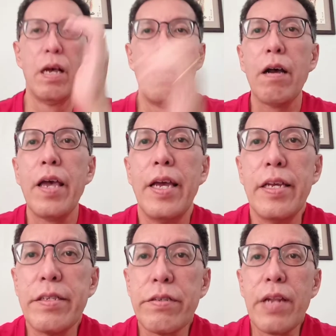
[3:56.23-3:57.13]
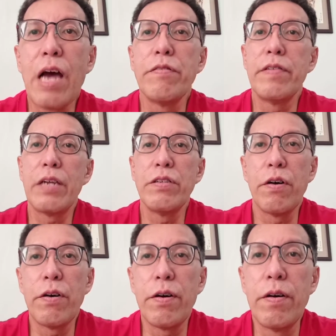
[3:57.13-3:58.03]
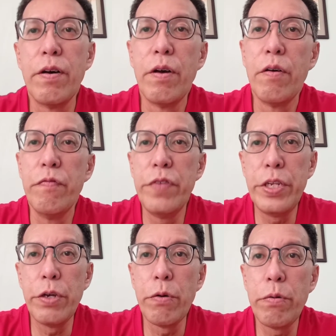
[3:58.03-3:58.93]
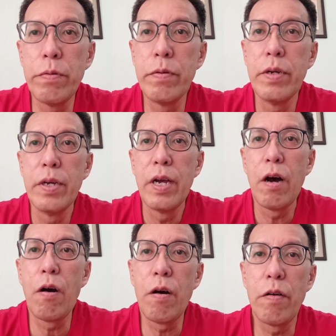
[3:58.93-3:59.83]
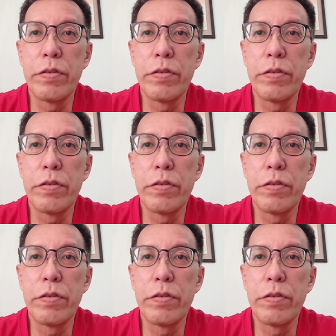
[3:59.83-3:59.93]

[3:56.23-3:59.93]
Okay, so now you've done your video or